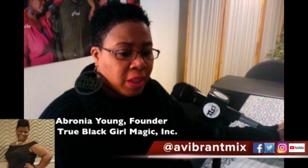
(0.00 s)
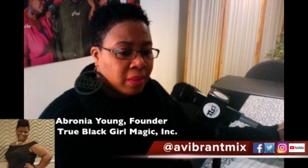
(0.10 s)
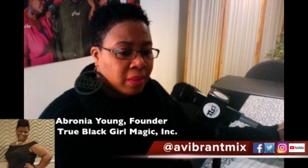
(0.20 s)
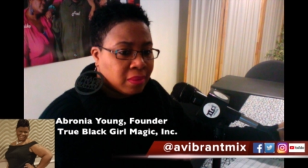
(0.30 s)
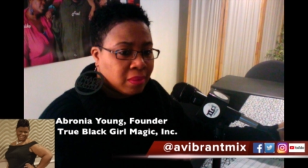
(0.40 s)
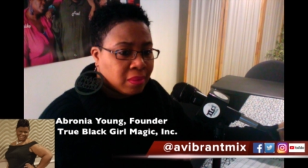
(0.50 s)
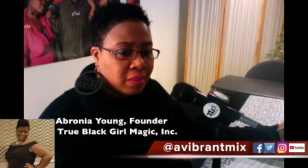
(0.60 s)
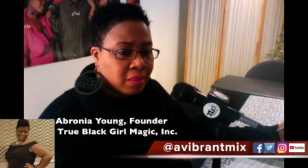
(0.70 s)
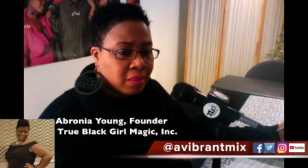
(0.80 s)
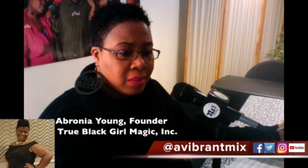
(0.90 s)
Yeah.
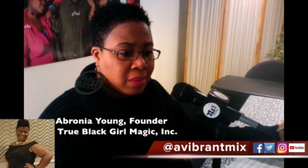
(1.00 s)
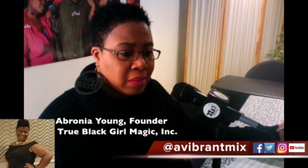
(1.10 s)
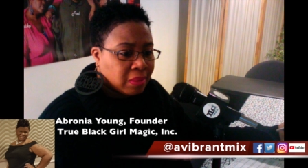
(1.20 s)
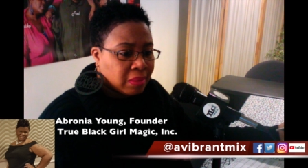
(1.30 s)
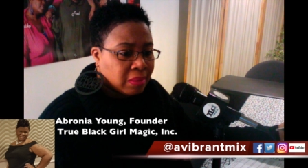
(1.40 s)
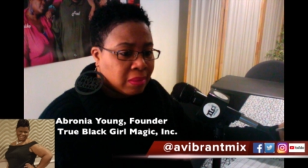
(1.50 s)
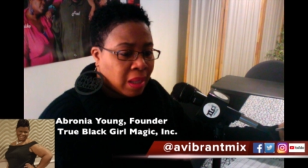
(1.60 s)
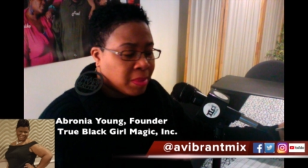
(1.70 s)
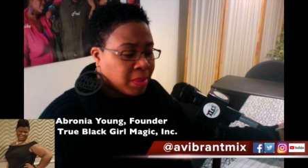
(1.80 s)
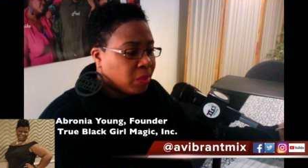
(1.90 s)

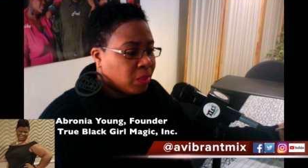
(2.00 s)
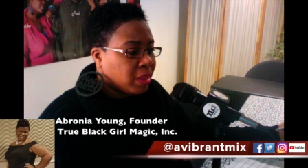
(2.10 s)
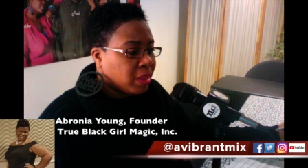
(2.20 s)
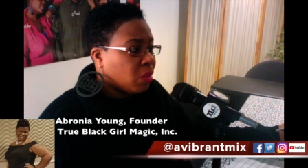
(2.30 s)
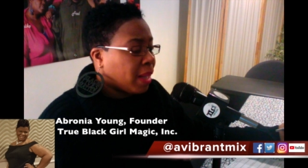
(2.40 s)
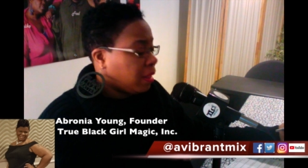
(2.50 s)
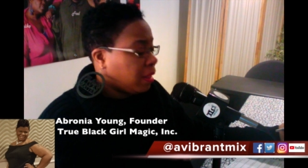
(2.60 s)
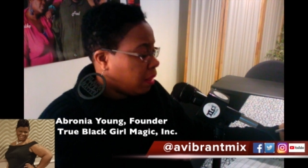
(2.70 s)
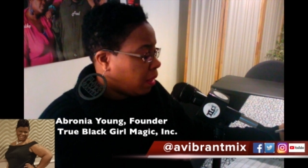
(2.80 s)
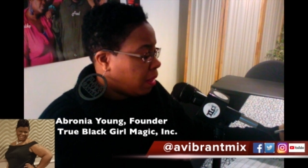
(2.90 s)
Absolutely. So I
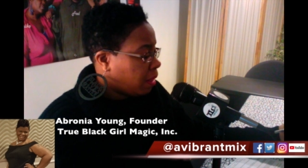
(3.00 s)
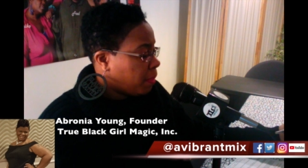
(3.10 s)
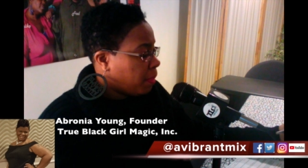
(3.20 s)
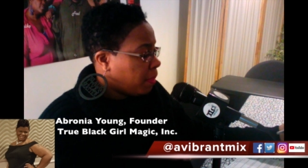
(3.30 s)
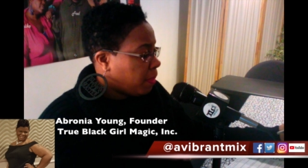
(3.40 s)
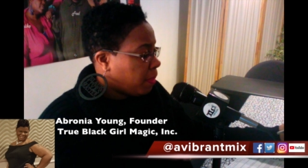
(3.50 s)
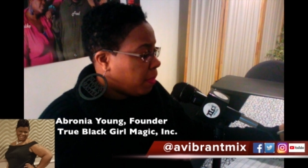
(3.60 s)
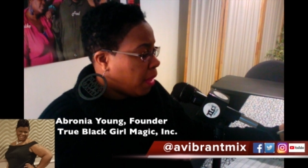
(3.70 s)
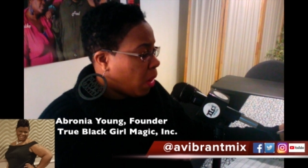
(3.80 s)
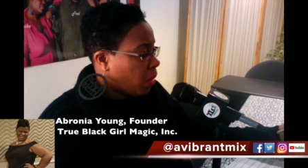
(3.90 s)
think
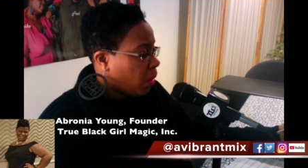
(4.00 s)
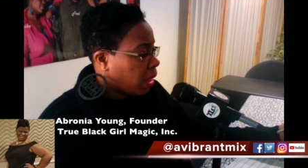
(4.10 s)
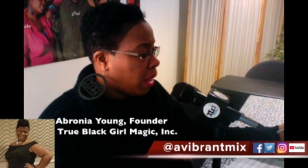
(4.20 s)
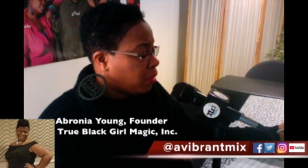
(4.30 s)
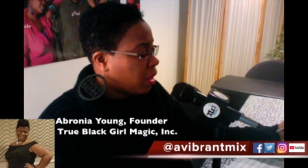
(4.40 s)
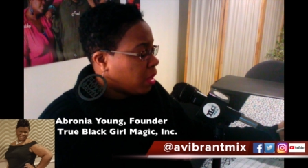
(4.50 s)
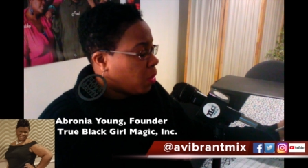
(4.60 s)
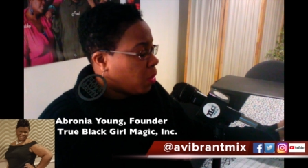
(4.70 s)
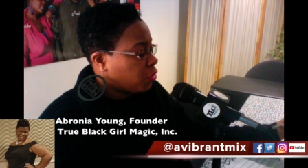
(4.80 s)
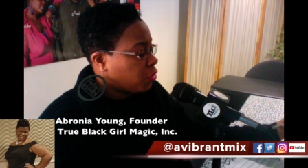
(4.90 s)
that, like you said,
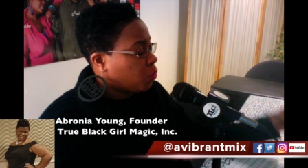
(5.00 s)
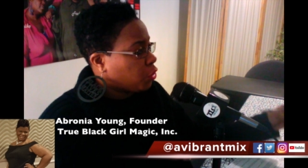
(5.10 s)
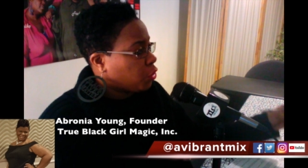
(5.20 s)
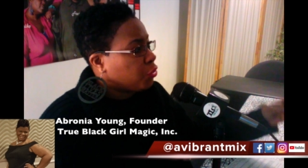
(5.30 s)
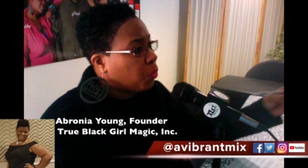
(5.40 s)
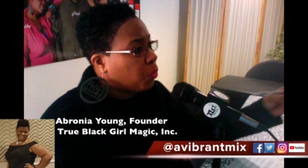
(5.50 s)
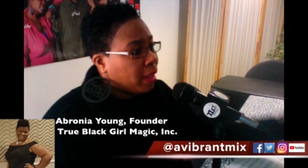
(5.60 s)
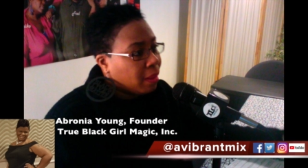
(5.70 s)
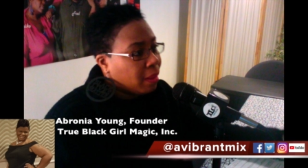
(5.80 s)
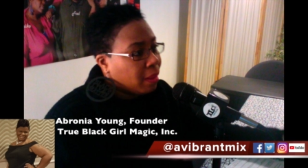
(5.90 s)
what you're
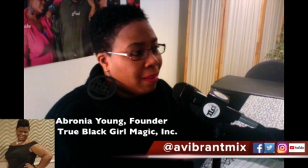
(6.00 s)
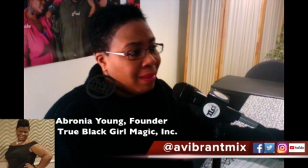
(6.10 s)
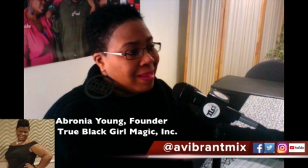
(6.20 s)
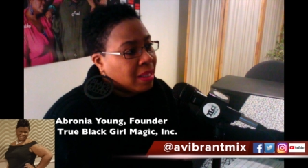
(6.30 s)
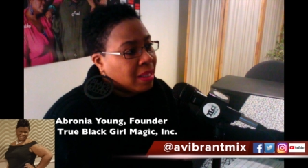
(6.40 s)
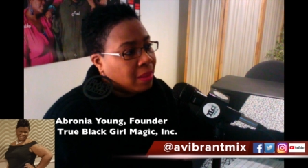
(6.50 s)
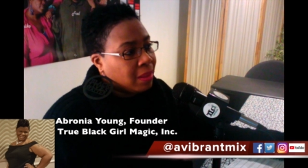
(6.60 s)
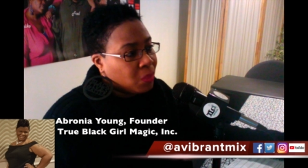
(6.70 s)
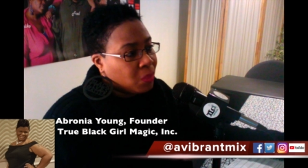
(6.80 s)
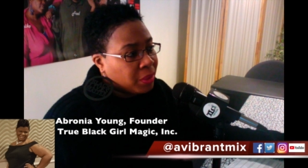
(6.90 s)
doing is
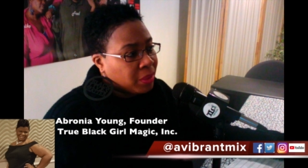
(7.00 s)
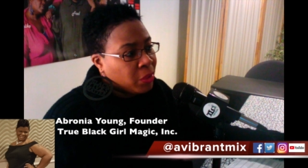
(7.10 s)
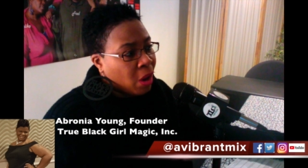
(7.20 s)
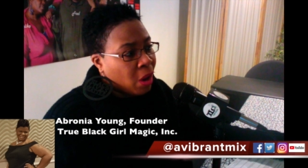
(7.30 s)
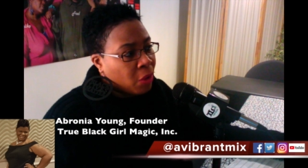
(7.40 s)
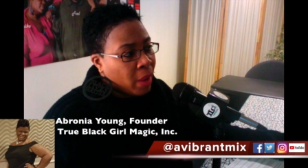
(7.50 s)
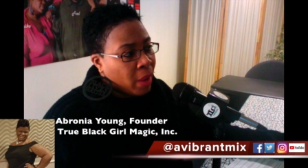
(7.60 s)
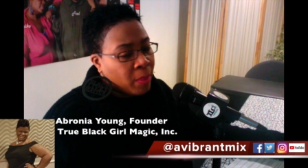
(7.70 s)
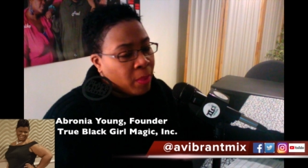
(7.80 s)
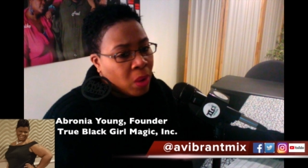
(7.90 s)
key. We're all
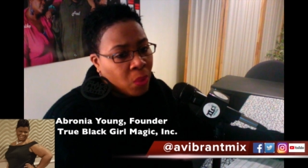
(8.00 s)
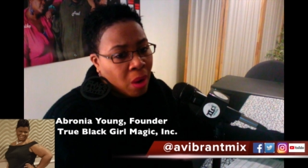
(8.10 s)
grabbing one.